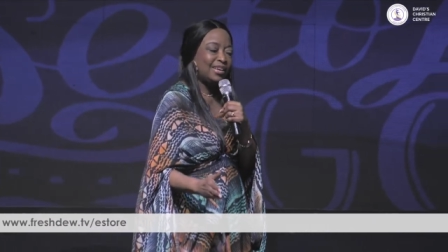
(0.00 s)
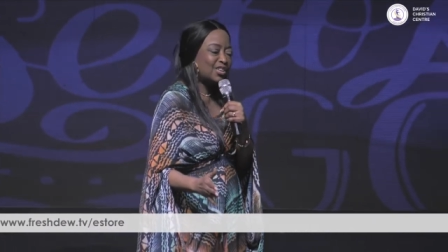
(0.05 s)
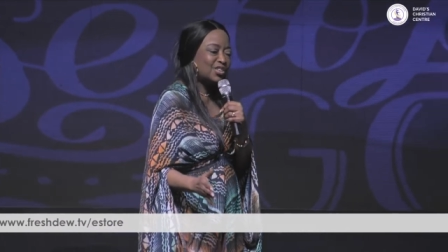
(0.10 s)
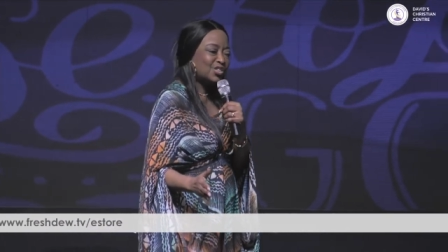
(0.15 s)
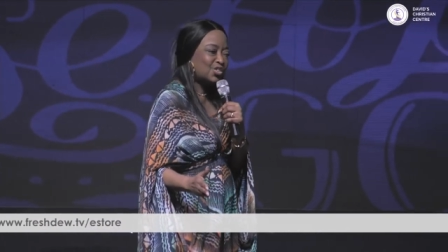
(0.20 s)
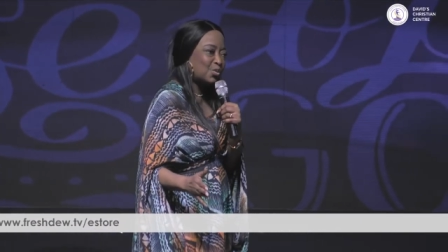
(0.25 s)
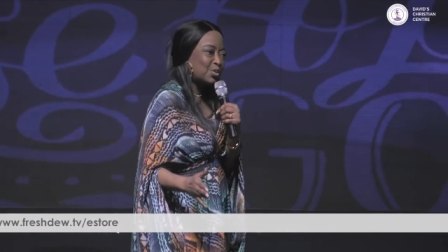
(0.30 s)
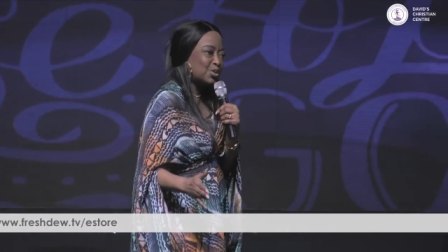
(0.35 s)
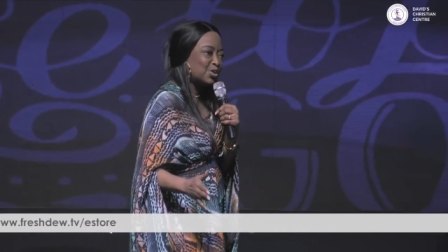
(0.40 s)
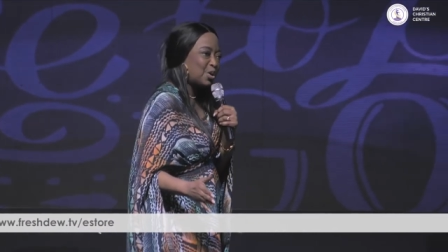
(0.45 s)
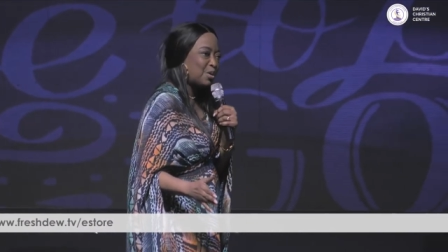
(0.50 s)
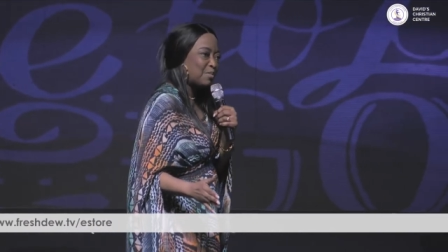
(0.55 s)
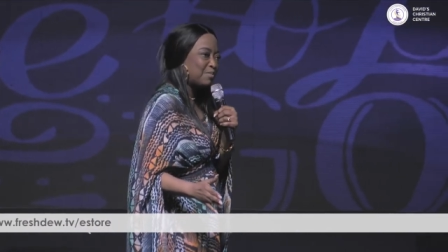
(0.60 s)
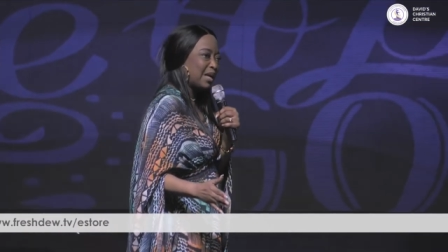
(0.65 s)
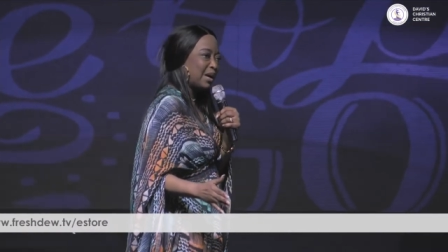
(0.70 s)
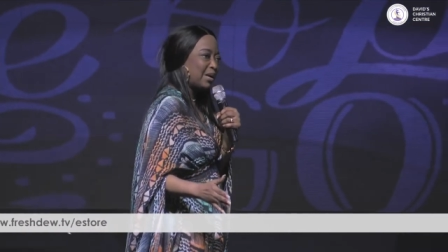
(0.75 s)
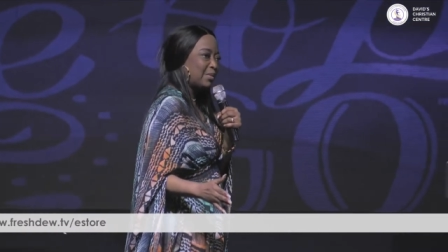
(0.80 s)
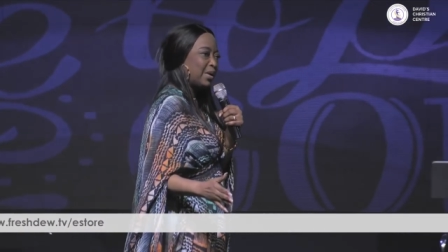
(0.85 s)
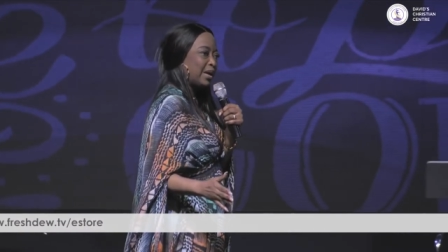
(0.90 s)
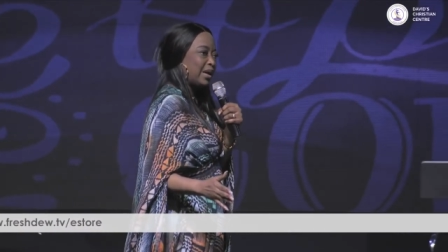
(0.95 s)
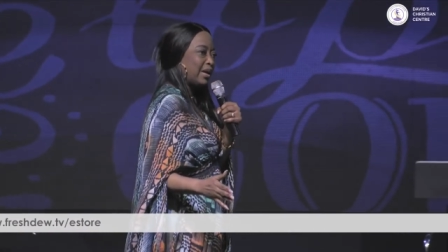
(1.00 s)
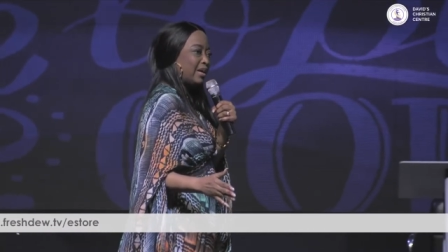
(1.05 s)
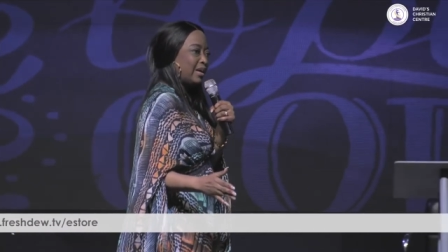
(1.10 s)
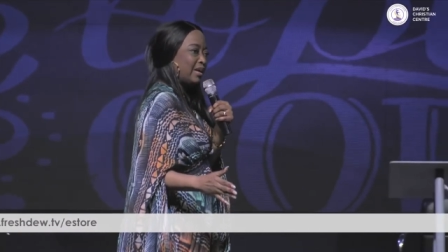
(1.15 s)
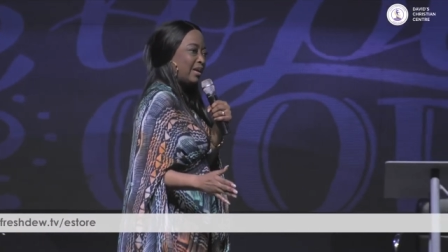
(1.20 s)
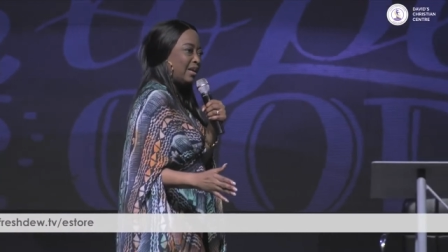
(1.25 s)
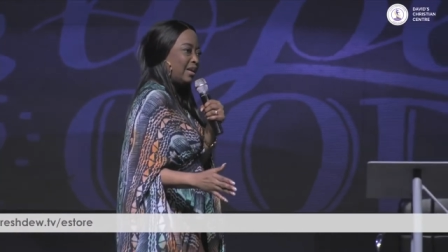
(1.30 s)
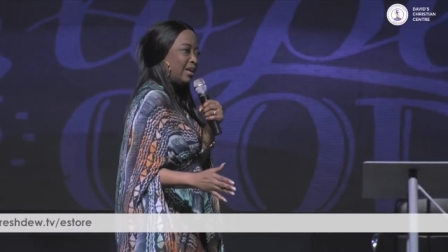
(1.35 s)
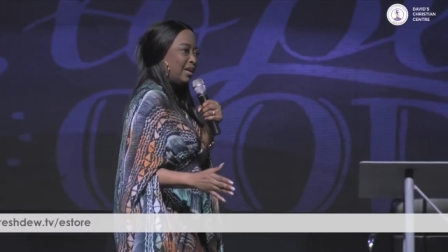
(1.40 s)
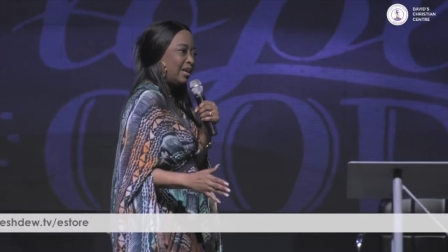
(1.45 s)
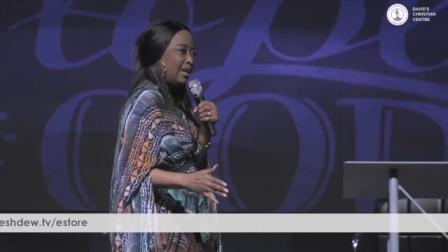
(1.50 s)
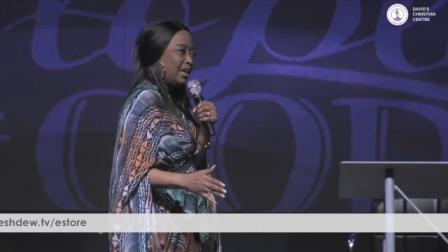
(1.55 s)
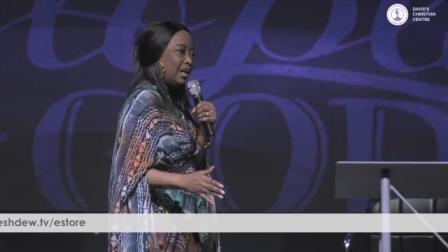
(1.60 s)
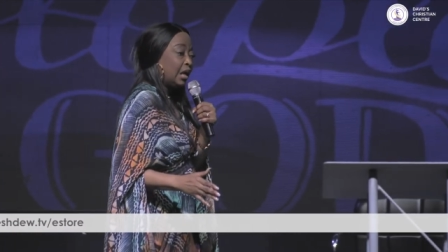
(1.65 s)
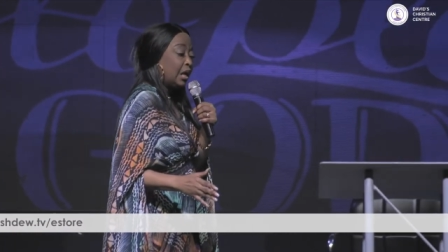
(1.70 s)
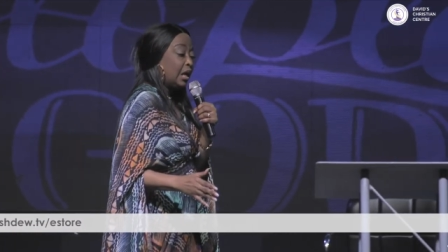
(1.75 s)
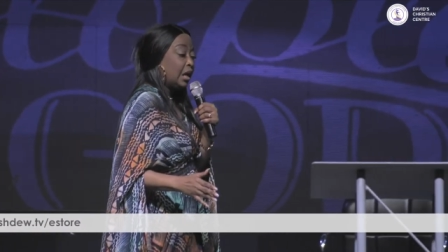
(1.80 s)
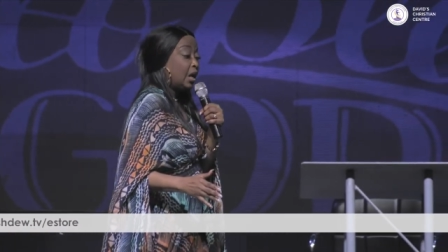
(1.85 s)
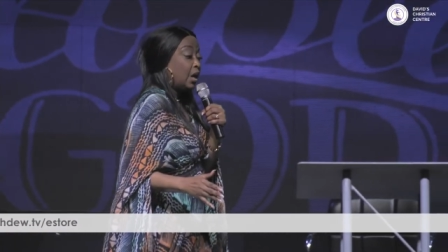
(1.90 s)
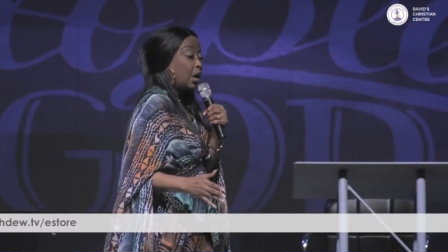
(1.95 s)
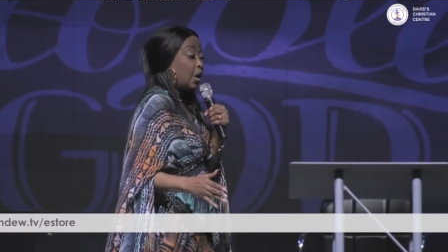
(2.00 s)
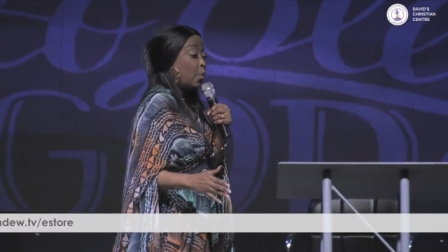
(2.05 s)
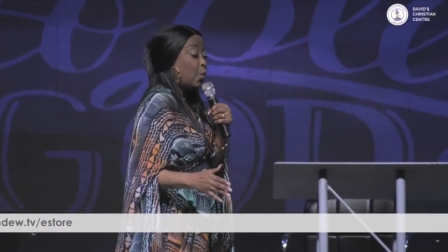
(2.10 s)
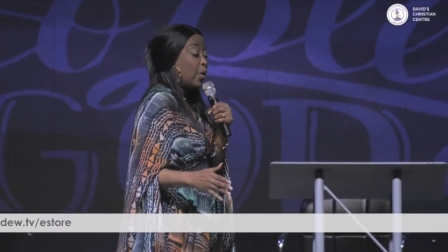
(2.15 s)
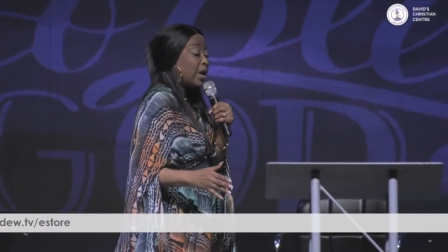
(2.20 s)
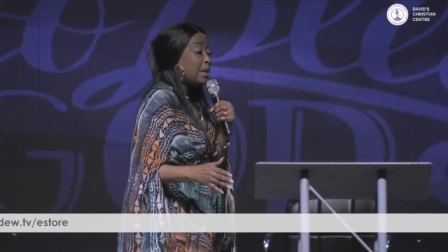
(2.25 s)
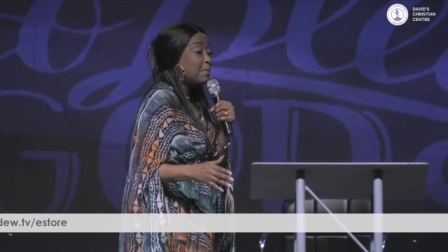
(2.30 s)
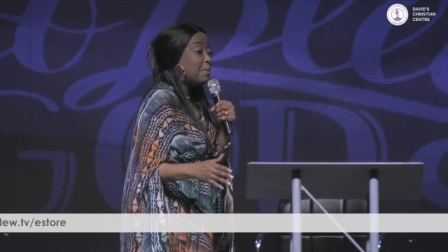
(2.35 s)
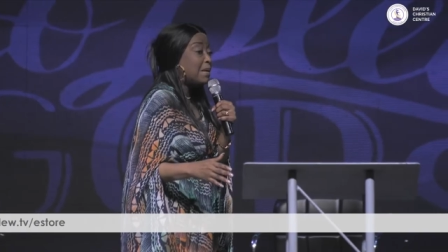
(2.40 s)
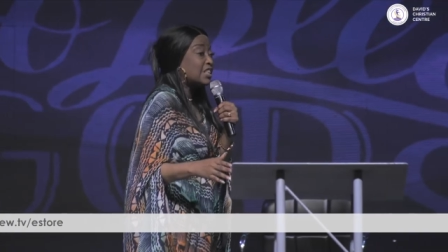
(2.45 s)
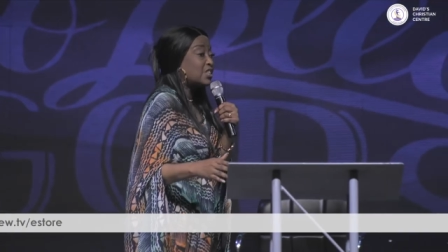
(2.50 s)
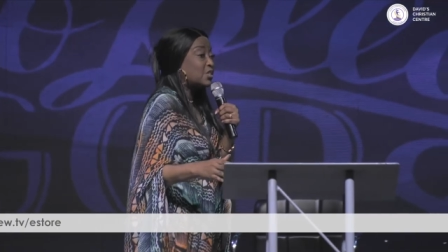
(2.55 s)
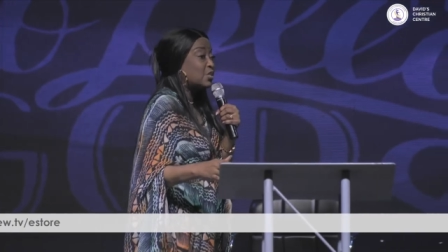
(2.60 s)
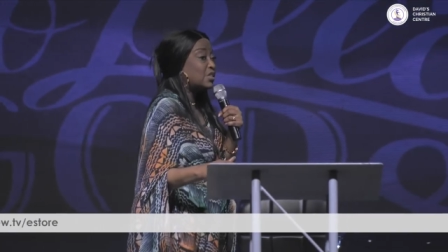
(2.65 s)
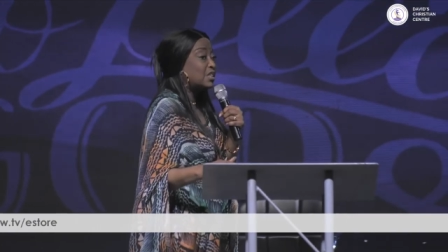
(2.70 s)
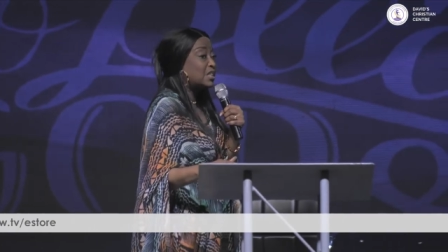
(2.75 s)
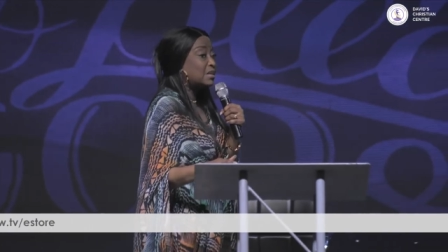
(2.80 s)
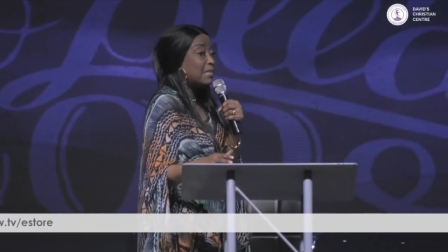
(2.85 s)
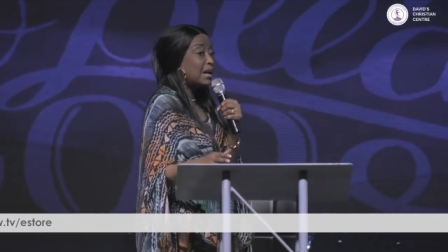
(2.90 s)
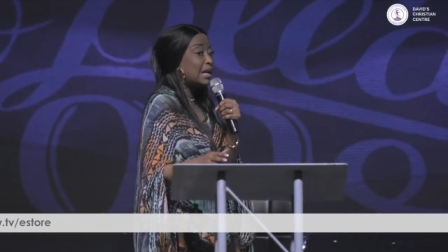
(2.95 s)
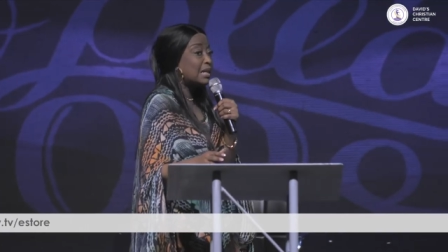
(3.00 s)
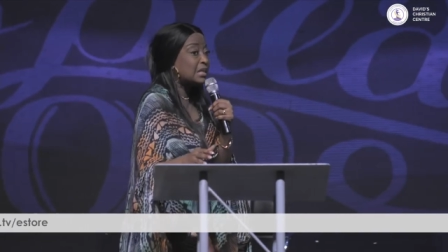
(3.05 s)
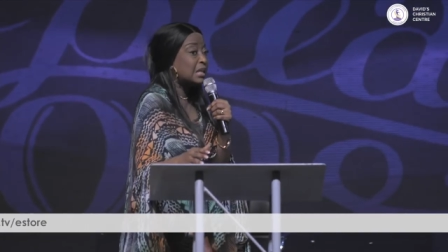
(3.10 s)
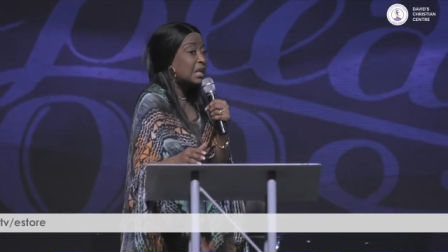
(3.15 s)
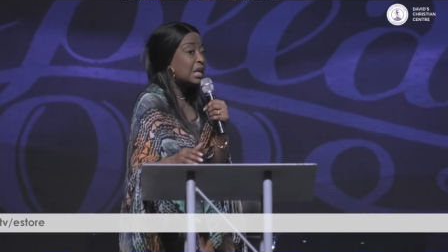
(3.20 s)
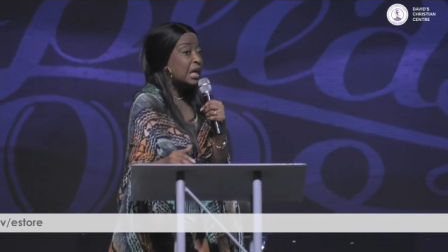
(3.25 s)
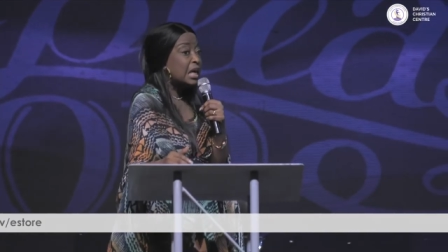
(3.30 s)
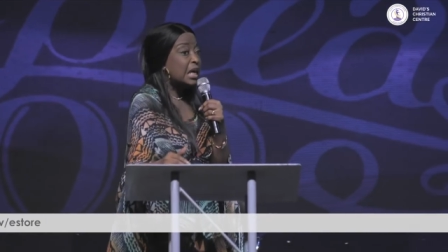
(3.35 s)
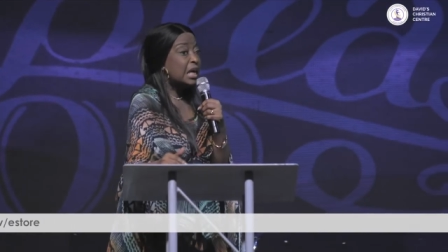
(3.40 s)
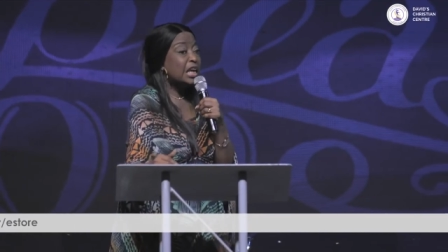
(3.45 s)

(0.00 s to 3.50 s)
It doesn't always come that way. When he makes those demands,